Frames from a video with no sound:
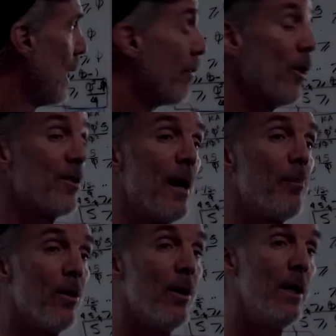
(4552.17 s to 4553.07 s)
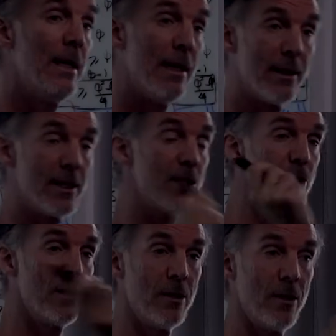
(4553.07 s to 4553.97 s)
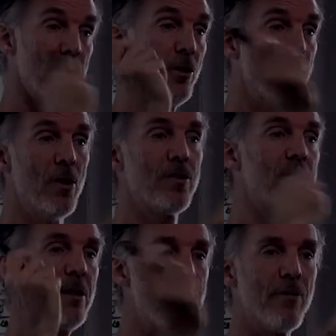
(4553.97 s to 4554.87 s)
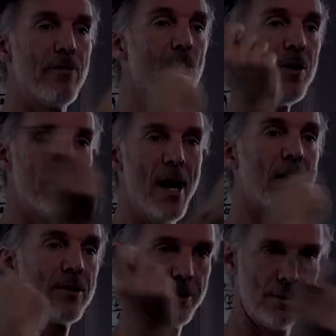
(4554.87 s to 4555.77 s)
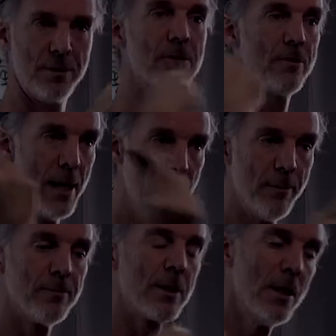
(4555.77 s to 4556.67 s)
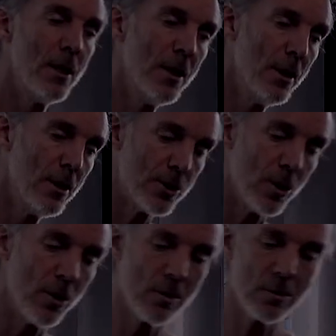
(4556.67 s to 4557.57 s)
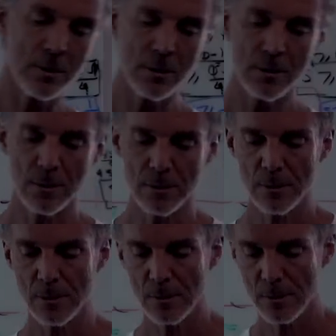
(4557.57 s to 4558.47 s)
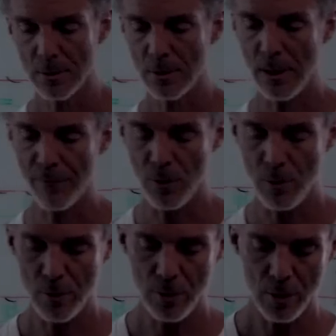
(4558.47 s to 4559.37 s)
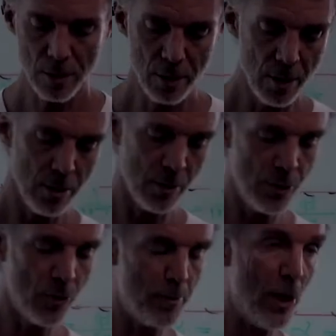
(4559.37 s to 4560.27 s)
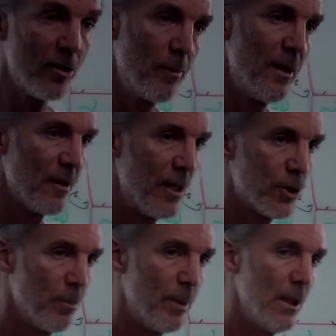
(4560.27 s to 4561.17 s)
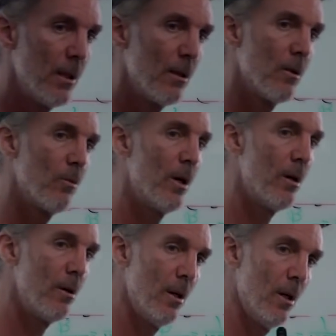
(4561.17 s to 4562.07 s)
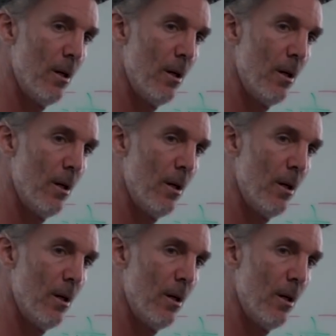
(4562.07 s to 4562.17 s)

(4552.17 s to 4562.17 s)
For example, in the kitchen, you've all seen that vortex, right? So if you use Boltzmann's entropy, where